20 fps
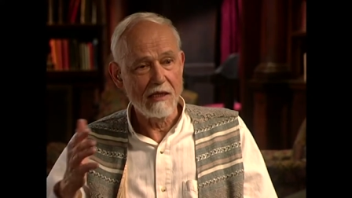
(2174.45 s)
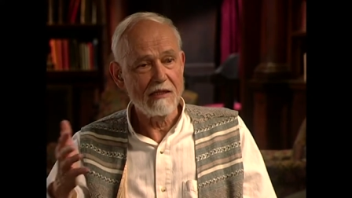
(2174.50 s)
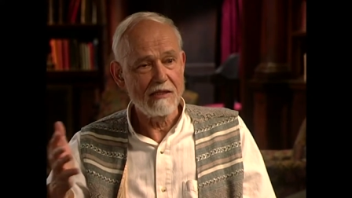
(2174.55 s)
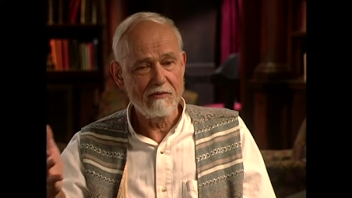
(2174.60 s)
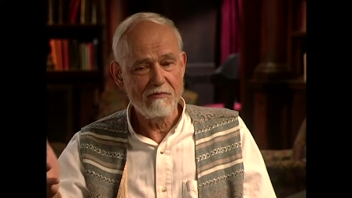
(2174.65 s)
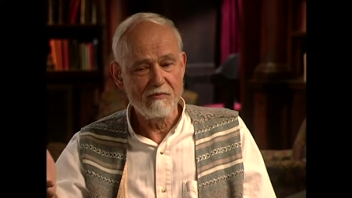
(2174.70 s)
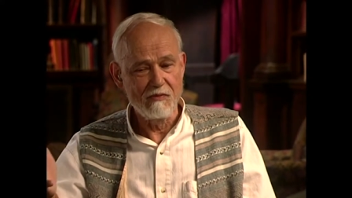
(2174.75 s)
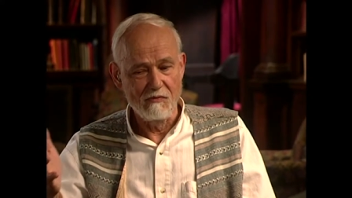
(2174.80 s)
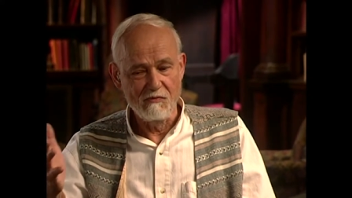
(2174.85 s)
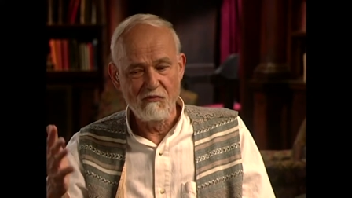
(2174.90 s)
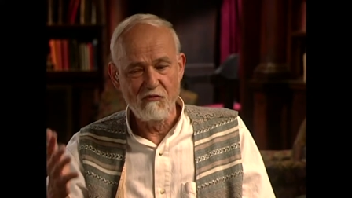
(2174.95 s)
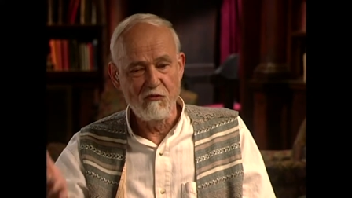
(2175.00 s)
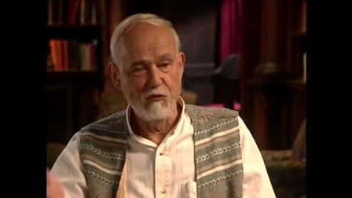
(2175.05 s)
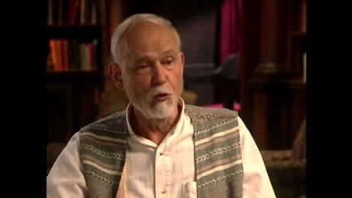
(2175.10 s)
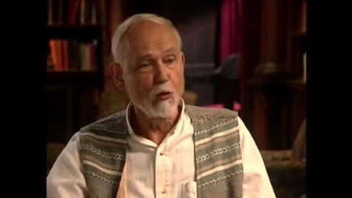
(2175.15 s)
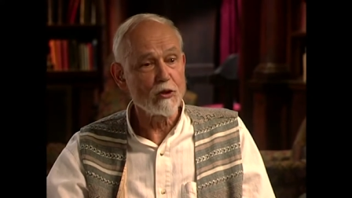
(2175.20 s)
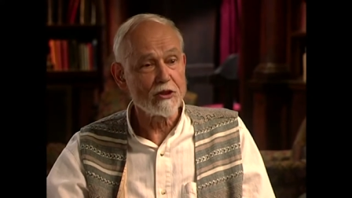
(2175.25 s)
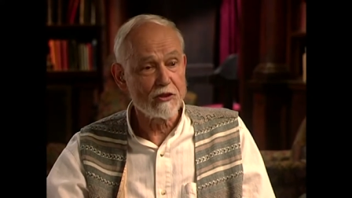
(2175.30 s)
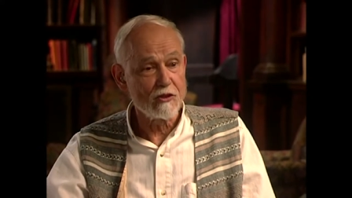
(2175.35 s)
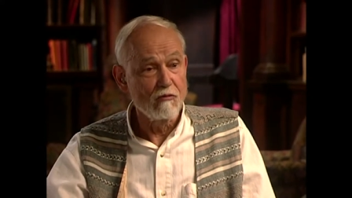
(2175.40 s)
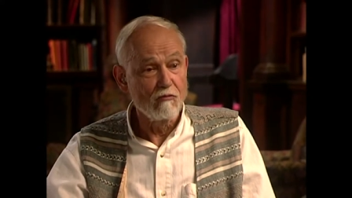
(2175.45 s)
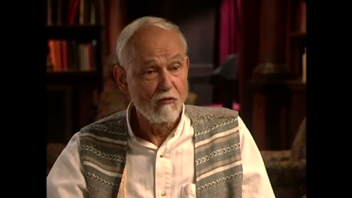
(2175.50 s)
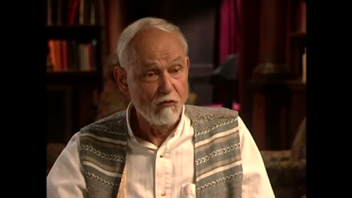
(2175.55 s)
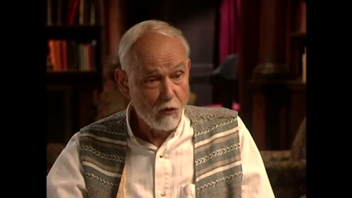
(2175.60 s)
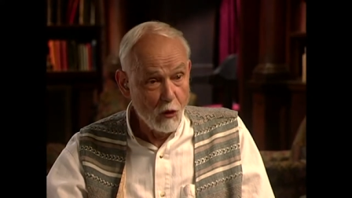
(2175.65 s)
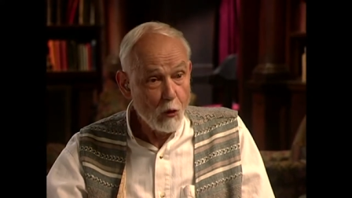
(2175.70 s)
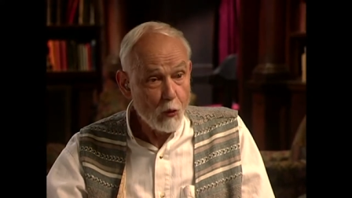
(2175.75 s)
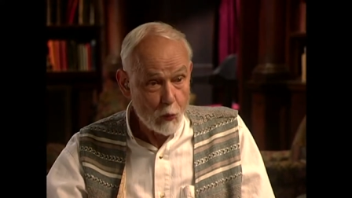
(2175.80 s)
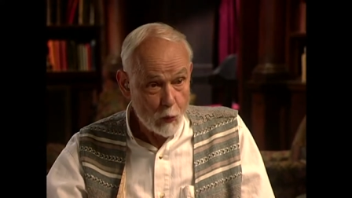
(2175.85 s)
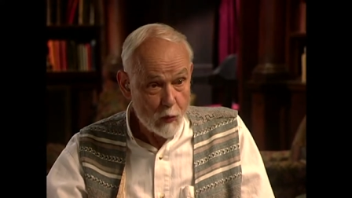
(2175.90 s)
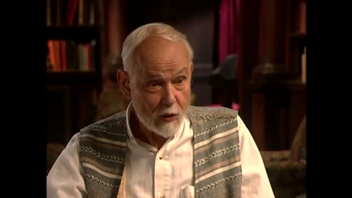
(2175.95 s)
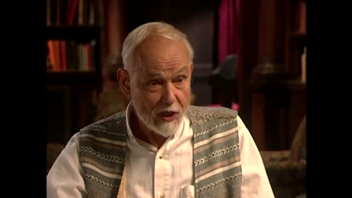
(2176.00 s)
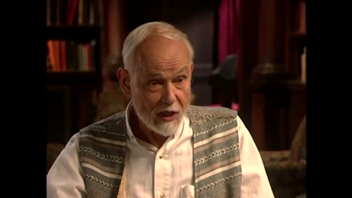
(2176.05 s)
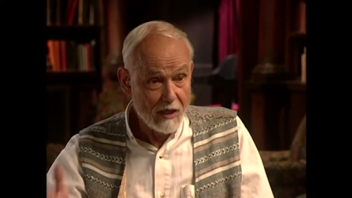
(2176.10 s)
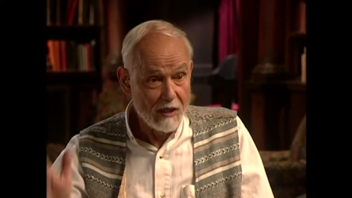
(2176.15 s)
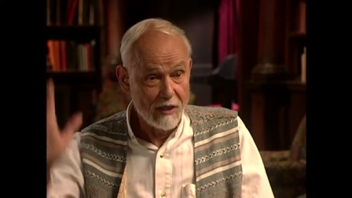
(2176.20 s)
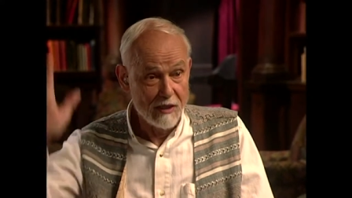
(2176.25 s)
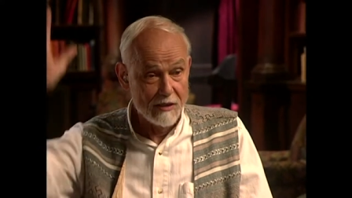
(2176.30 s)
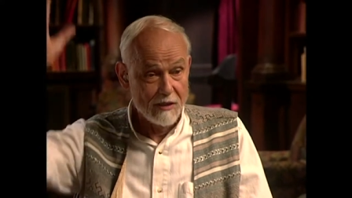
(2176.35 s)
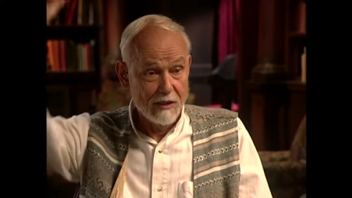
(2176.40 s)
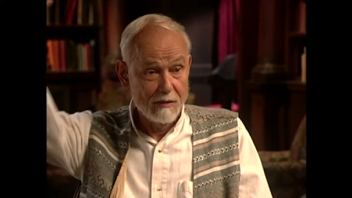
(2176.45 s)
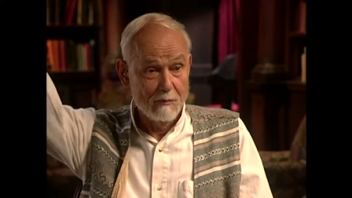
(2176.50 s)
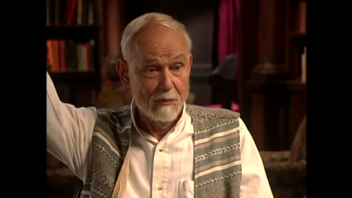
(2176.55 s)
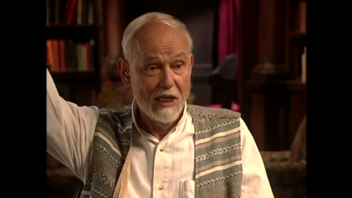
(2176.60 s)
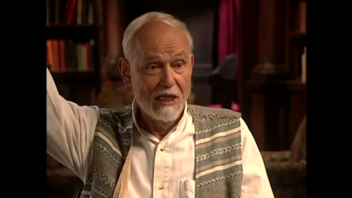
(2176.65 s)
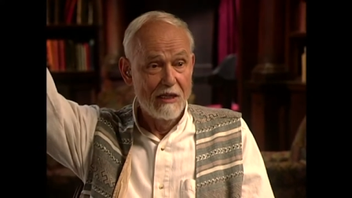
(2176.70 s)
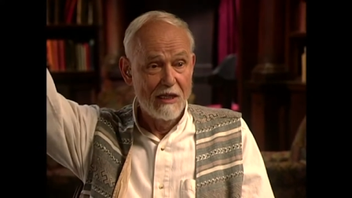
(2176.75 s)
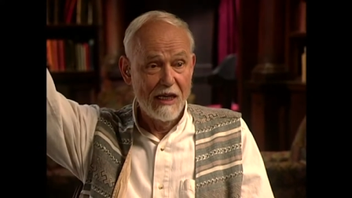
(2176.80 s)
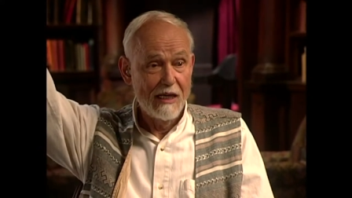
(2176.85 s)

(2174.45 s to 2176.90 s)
I even force a vote on them,